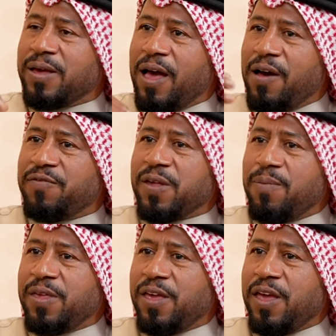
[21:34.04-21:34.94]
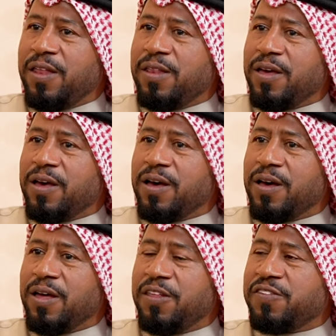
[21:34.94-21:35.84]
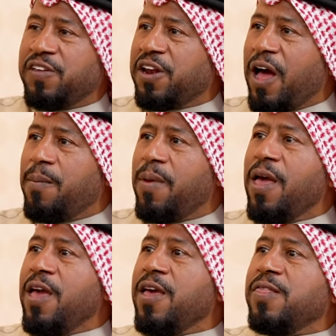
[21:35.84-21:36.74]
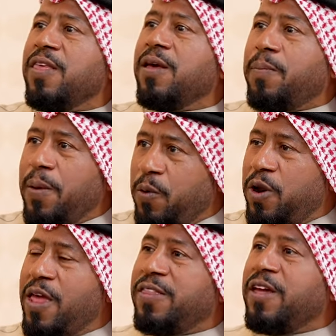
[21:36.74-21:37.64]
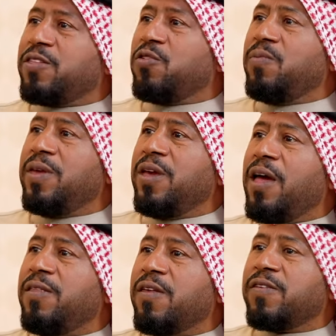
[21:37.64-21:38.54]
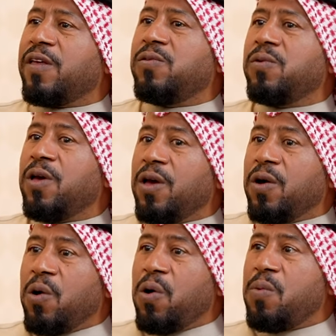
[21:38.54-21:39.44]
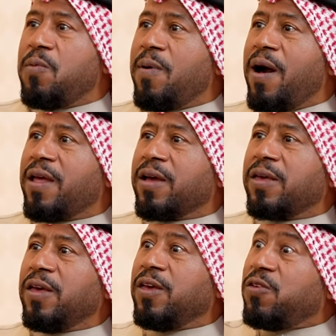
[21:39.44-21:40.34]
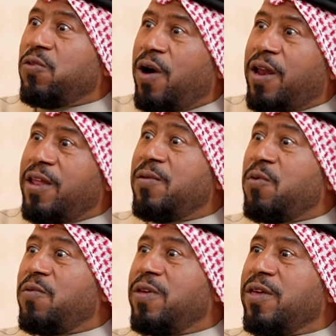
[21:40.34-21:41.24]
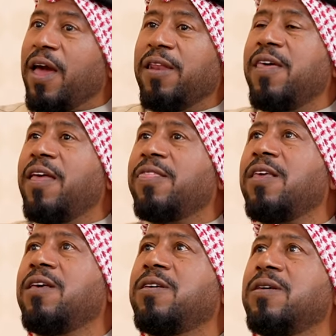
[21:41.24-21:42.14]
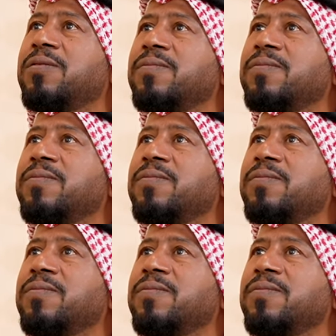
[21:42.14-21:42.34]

have something in the in Instagram, people enter to me and they said, oh, Mubarak, you are in the movie. And they think,